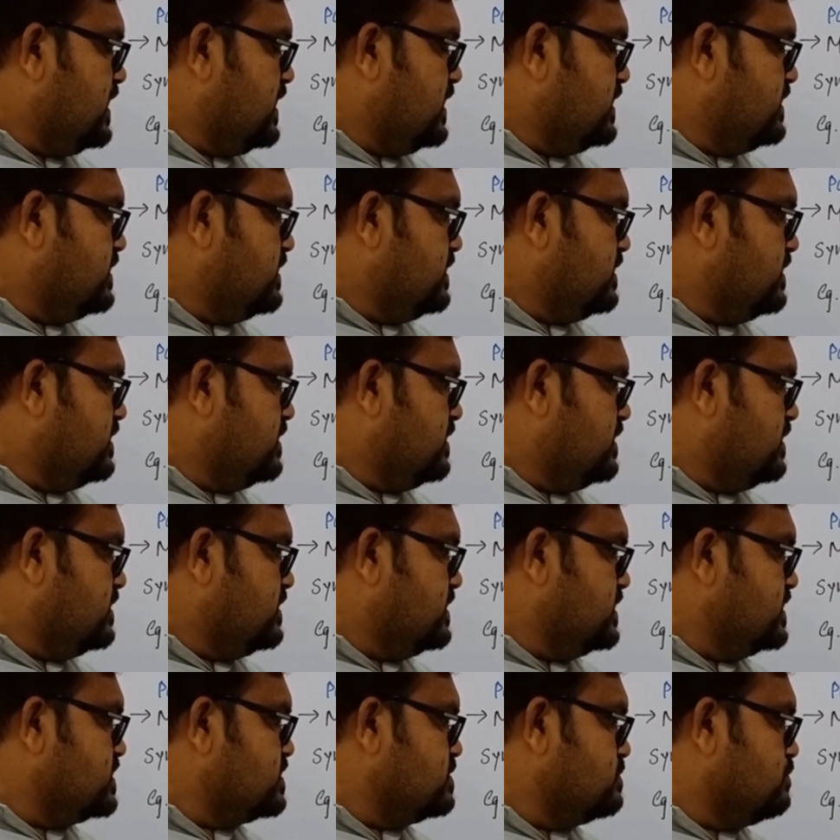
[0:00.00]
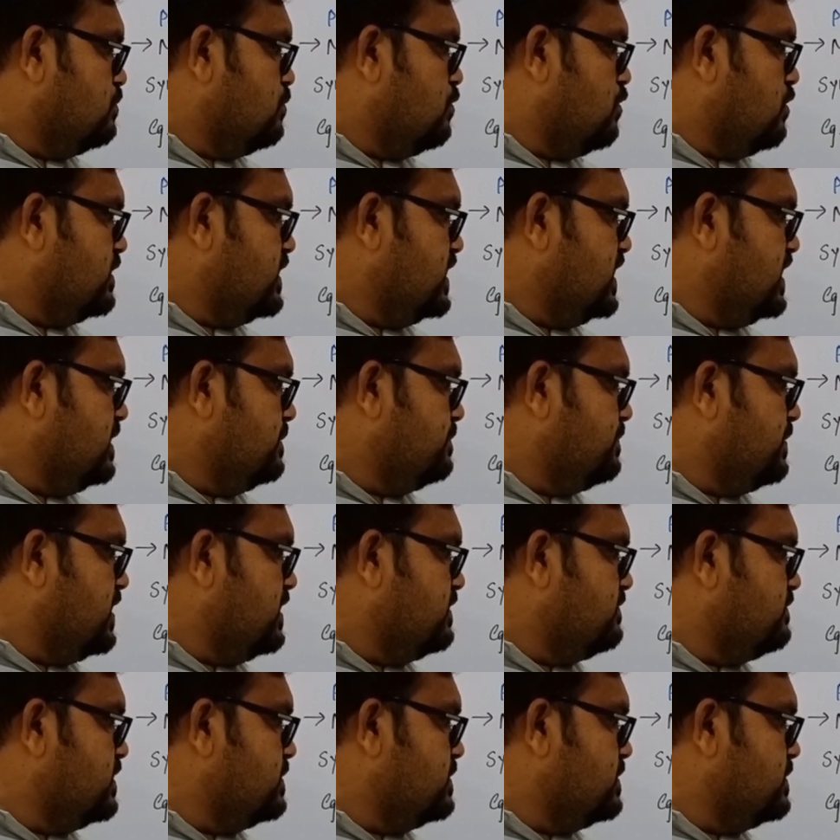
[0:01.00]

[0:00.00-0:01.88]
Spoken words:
And this bonding pair